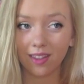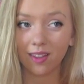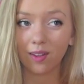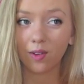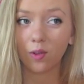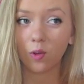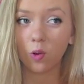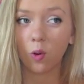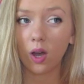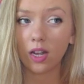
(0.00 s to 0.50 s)
The
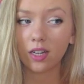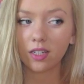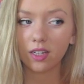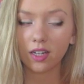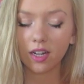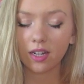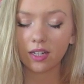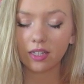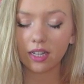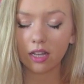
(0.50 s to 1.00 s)

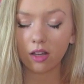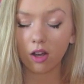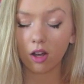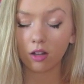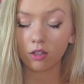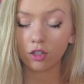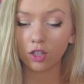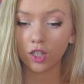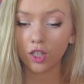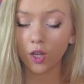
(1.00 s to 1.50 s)
questions, I
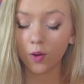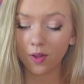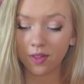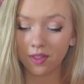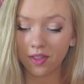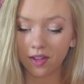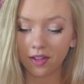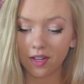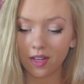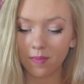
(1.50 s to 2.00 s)
got so
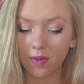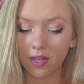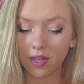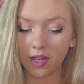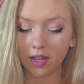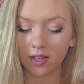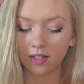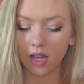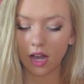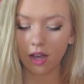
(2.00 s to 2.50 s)
unlucky
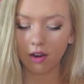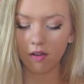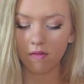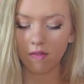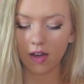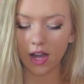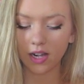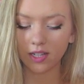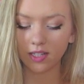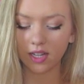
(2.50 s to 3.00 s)
because I
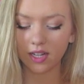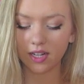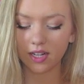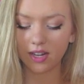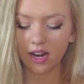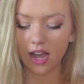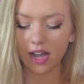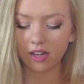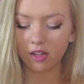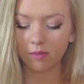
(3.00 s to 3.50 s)
revised
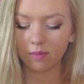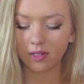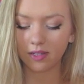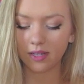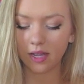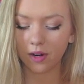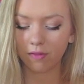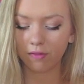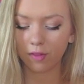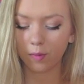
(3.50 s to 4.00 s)

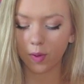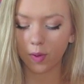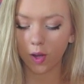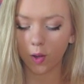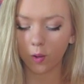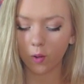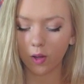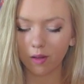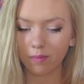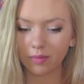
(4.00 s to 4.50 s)
90% of the
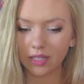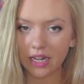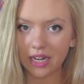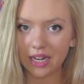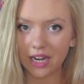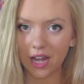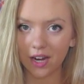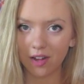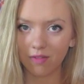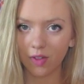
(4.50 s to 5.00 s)
poems
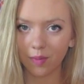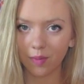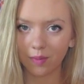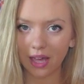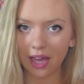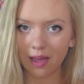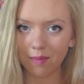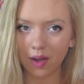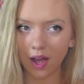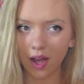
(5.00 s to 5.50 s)
and none of them
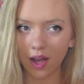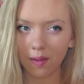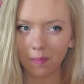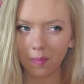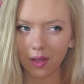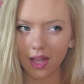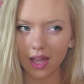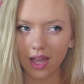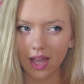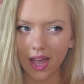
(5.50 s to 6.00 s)
came
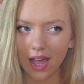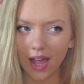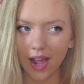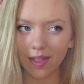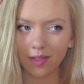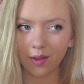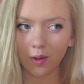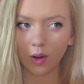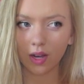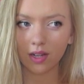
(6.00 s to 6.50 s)
up.
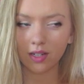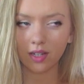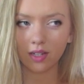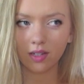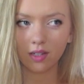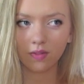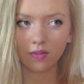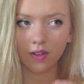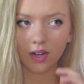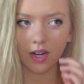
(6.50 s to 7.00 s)
And the
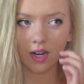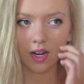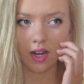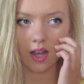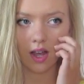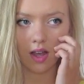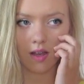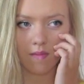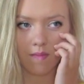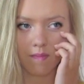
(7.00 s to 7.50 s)
questions for
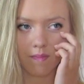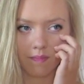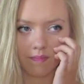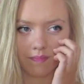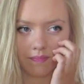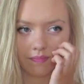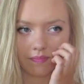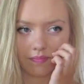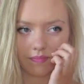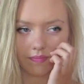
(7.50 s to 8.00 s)

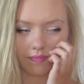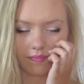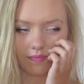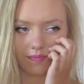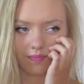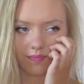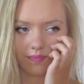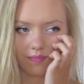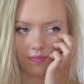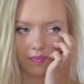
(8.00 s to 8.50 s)

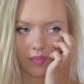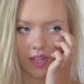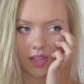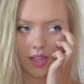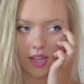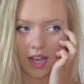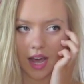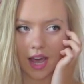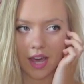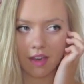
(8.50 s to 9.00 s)

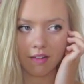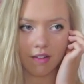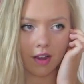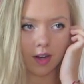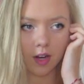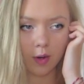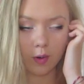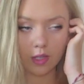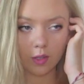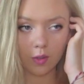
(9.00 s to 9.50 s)
the Kite
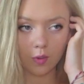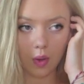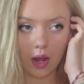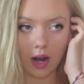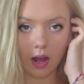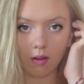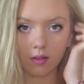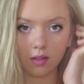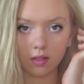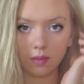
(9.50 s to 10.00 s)
Runner, which is
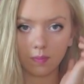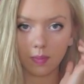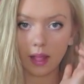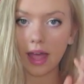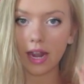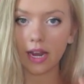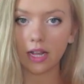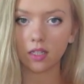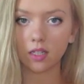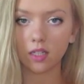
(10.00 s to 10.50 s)
what I was
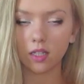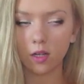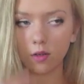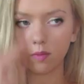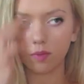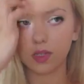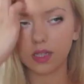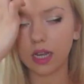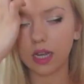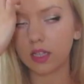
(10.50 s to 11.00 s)
planning to do
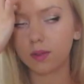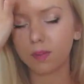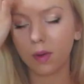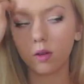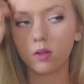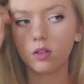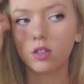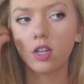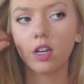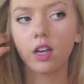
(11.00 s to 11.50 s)
besides
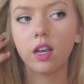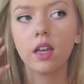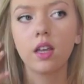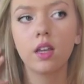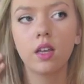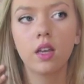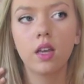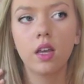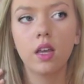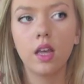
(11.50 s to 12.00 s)
poetry,
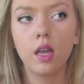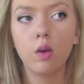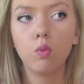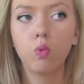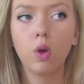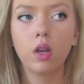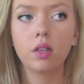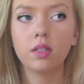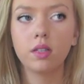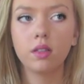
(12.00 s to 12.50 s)
it
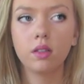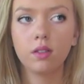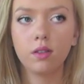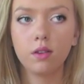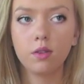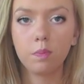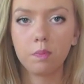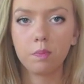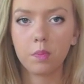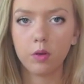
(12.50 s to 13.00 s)
wasn't the
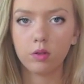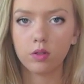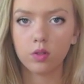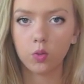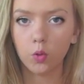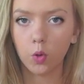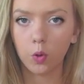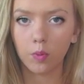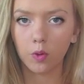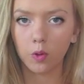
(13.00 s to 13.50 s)
most
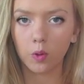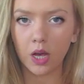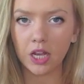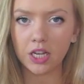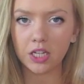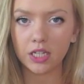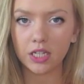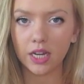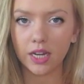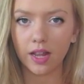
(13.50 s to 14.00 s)
normal
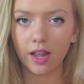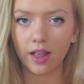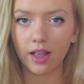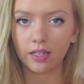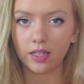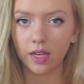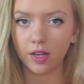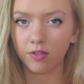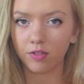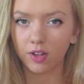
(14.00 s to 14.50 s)
question. I
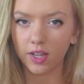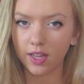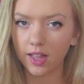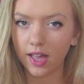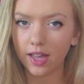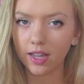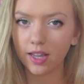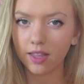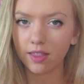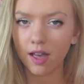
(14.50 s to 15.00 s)
didn't really
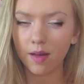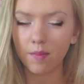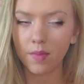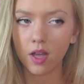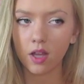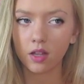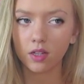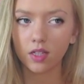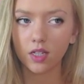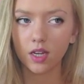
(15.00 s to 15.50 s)
like it that
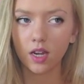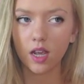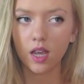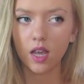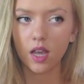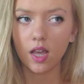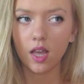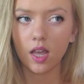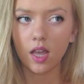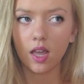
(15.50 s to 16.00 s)
much.
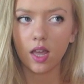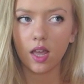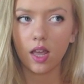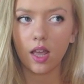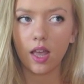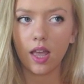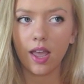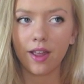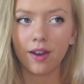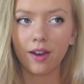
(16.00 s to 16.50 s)

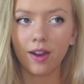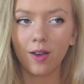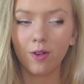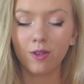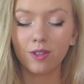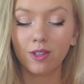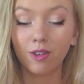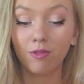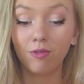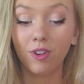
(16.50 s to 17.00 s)
And it
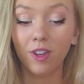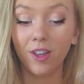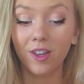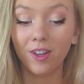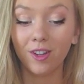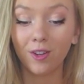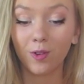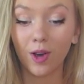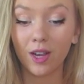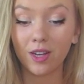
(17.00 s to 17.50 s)
was a really
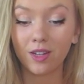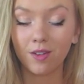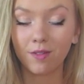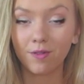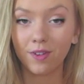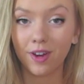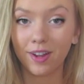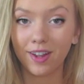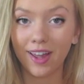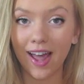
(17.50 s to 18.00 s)
good
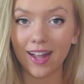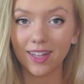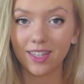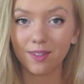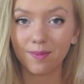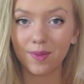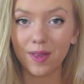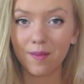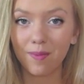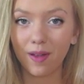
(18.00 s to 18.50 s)
question for
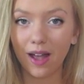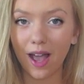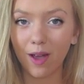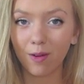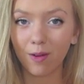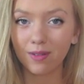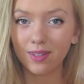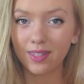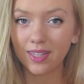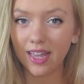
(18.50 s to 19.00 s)
Gatsby, but
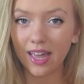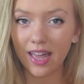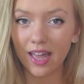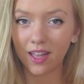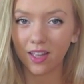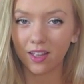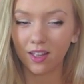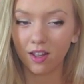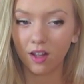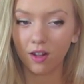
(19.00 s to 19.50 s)
I was
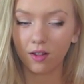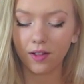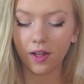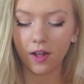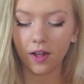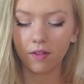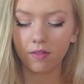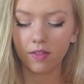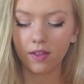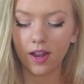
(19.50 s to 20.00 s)
ill a
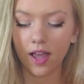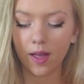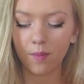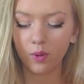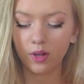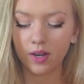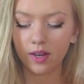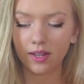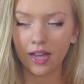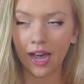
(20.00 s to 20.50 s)
lot of the time
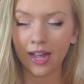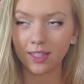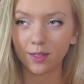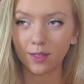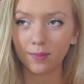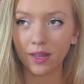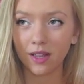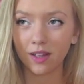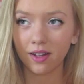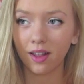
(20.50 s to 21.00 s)
we did
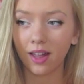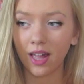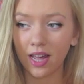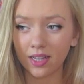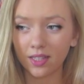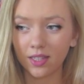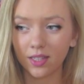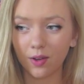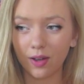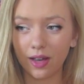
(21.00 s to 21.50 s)
Gatsby in
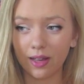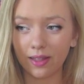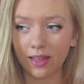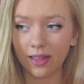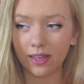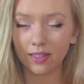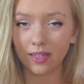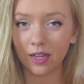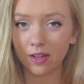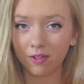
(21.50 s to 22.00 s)
class, so
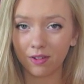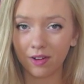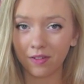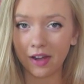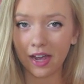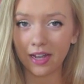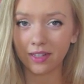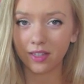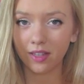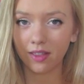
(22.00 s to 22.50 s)
I didn't
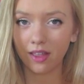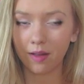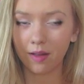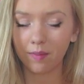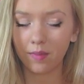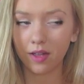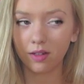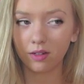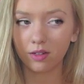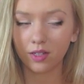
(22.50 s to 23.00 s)
revise it that
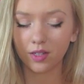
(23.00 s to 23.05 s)
much.